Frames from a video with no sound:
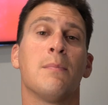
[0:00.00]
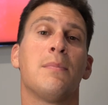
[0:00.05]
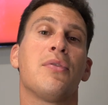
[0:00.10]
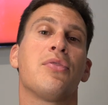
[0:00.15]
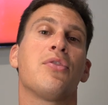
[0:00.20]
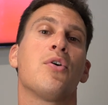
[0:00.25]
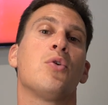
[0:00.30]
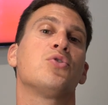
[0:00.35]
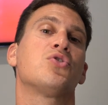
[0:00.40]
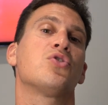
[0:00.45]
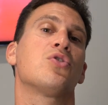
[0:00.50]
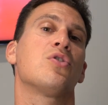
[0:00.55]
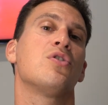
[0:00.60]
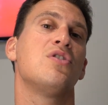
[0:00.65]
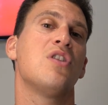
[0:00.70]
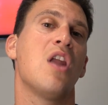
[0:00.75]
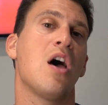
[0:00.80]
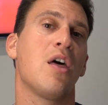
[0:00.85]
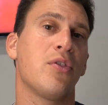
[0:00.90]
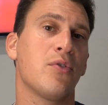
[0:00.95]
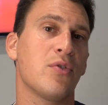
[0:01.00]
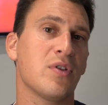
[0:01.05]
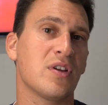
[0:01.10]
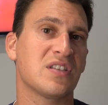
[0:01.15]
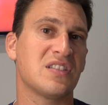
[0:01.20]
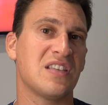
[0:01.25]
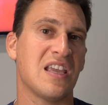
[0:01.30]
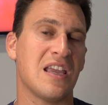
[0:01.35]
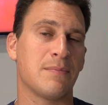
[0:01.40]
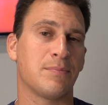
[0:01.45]
but those are another
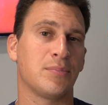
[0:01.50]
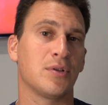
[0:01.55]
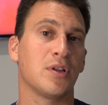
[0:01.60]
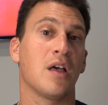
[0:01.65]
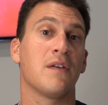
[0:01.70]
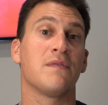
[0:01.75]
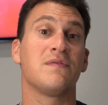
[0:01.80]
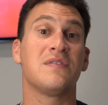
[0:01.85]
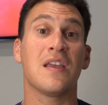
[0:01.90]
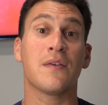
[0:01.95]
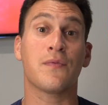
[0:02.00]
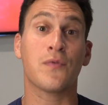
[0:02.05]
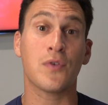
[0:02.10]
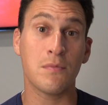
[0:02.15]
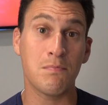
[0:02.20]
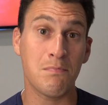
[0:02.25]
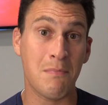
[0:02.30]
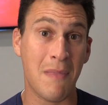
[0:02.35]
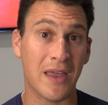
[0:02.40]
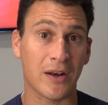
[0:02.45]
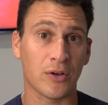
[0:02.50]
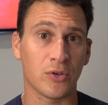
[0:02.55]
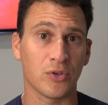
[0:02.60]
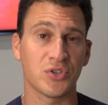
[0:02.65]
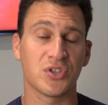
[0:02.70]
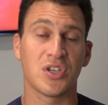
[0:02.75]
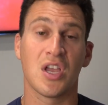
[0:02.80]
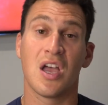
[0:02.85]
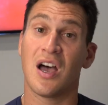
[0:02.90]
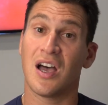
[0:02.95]
example of different
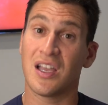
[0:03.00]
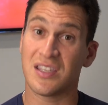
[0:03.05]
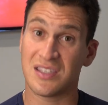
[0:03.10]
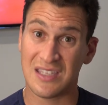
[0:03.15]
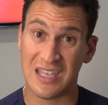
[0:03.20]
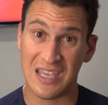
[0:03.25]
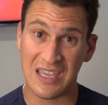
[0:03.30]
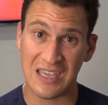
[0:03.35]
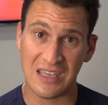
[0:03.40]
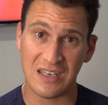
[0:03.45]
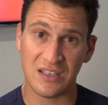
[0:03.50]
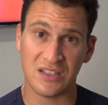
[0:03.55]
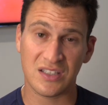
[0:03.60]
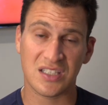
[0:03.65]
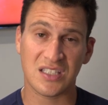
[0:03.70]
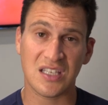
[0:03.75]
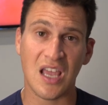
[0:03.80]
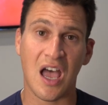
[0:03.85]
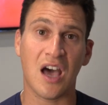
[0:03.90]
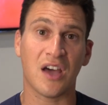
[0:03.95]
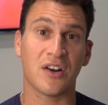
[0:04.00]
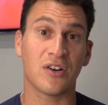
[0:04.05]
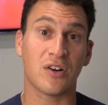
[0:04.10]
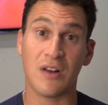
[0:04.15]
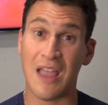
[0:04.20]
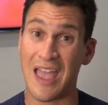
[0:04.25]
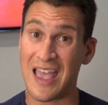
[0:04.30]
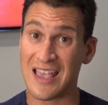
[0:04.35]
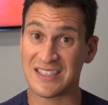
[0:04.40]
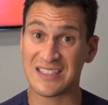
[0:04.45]
metals, a tin,
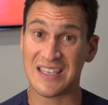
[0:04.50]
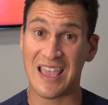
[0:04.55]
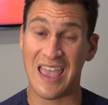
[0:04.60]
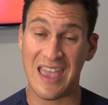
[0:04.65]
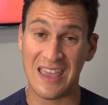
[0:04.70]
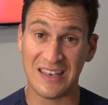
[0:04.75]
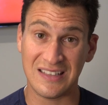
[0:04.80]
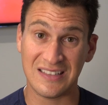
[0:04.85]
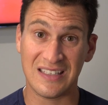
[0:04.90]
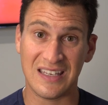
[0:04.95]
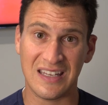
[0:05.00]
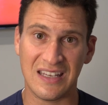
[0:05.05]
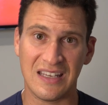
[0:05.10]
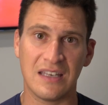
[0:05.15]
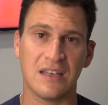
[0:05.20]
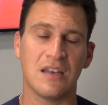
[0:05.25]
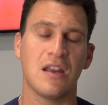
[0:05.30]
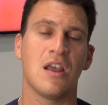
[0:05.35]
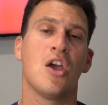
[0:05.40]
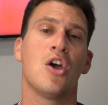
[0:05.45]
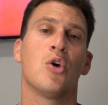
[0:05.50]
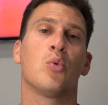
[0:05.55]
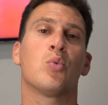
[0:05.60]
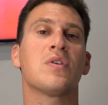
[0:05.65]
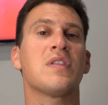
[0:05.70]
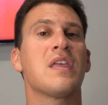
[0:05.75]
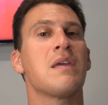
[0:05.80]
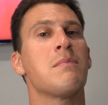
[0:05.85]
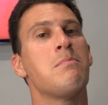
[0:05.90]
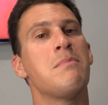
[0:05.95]
solder, SN tin,
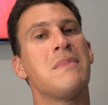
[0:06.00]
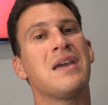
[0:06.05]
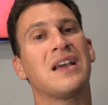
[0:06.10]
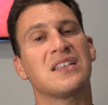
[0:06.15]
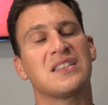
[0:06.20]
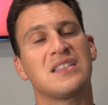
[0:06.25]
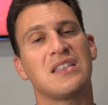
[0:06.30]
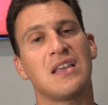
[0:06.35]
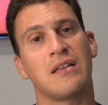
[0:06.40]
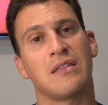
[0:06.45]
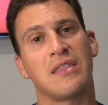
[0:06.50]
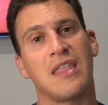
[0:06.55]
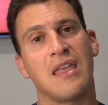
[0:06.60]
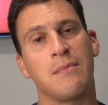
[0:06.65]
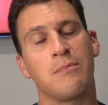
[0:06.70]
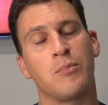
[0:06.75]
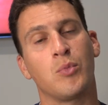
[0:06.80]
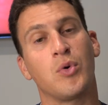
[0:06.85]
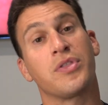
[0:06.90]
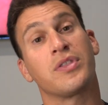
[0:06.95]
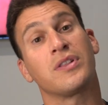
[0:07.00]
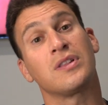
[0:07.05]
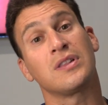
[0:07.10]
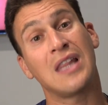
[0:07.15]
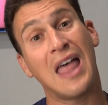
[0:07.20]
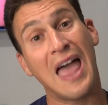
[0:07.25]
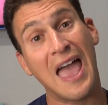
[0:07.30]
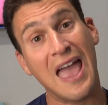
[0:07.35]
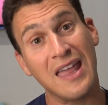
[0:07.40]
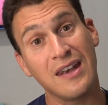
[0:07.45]
where they mix them with
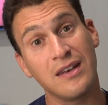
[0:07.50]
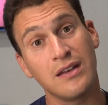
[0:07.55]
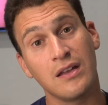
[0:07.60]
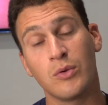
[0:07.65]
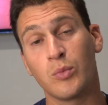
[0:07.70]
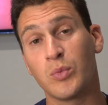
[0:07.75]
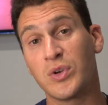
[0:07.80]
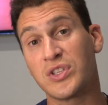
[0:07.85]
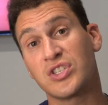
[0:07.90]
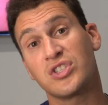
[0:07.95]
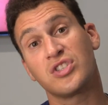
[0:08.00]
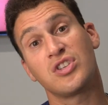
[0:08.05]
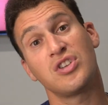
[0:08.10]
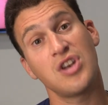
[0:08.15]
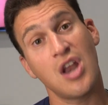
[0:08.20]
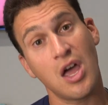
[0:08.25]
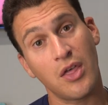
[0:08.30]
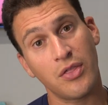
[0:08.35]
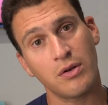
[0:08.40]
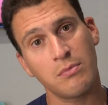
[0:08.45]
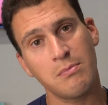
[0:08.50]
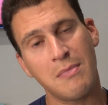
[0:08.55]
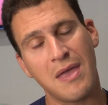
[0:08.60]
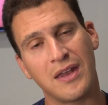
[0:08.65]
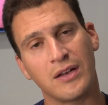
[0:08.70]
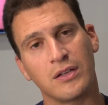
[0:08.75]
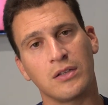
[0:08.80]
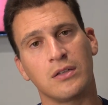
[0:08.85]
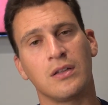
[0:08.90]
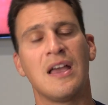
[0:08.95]
lead, which is another
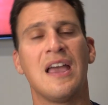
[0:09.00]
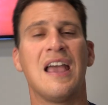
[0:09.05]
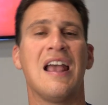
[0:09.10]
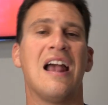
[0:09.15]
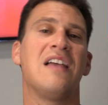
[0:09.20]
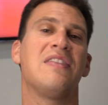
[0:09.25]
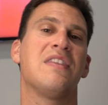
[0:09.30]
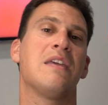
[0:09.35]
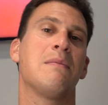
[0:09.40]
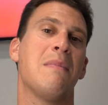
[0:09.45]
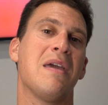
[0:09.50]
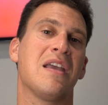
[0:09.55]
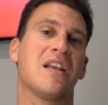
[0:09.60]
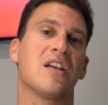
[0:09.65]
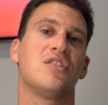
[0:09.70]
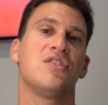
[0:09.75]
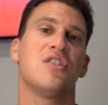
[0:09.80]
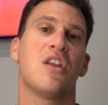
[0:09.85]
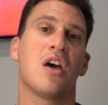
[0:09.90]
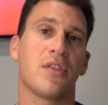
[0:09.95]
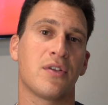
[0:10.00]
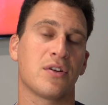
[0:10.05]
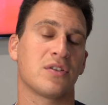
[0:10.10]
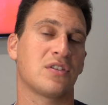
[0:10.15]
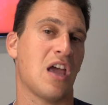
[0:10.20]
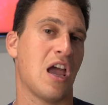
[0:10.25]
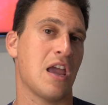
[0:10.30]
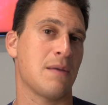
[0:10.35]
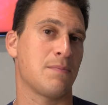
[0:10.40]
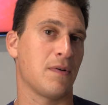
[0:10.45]
metal, and they make another
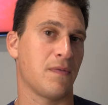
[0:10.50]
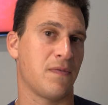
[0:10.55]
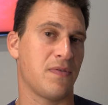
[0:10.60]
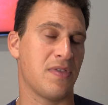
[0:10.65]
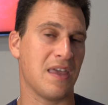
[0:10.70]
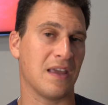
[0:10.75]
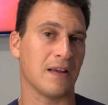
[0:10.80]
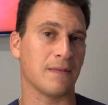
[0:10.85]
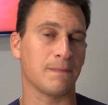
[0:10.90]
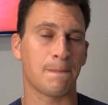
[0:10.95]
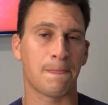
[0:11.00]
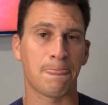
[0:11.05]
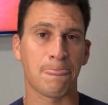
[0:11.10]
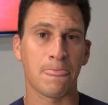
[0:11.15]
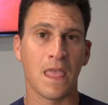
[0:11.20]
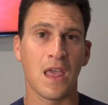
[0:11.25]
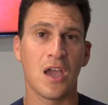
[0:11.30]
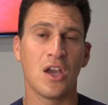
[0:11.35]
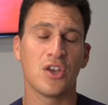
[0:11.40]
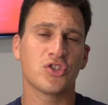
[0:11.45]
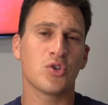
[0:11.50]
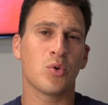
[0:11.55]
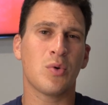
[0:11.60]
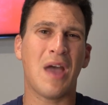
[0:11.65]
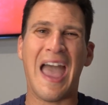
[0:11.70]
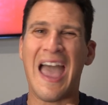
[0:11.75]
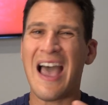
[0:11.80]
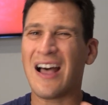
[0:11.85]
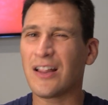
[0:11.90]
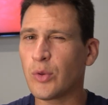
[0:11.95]
type of thing.
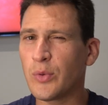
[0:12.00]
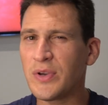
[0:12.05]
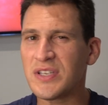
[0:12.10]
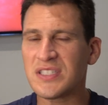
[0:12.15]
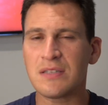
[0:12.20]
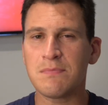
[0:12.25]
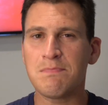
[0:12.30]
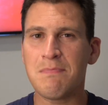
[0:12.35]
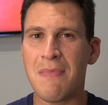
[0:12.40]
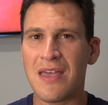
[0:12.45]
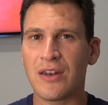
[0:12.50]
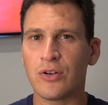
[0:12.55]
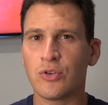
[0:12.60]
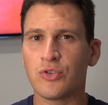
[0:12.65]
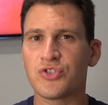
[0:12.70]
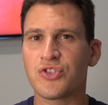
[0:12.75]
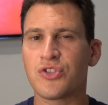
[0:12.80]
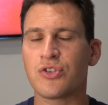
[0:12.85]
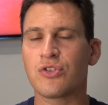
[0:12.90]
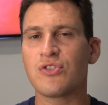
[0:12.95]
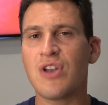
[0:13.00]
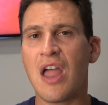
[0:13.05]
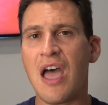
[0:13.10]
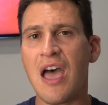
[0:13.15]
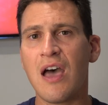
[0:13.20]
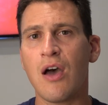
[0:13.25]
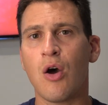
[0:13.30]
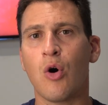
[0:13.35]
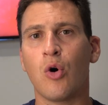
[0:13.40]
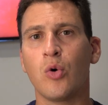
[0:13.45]
So alloys and metals, they're
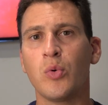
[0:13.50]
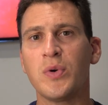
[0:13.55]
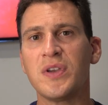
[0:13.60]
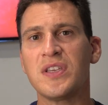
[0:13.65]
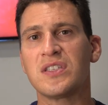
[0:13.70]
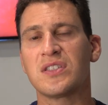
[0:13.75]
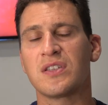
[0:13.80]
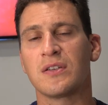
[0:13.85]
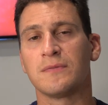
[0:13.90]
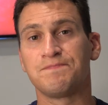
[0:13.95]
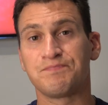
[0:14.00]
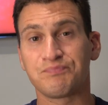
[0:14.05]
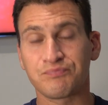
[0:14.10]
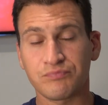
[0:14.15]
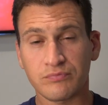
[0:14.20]
not always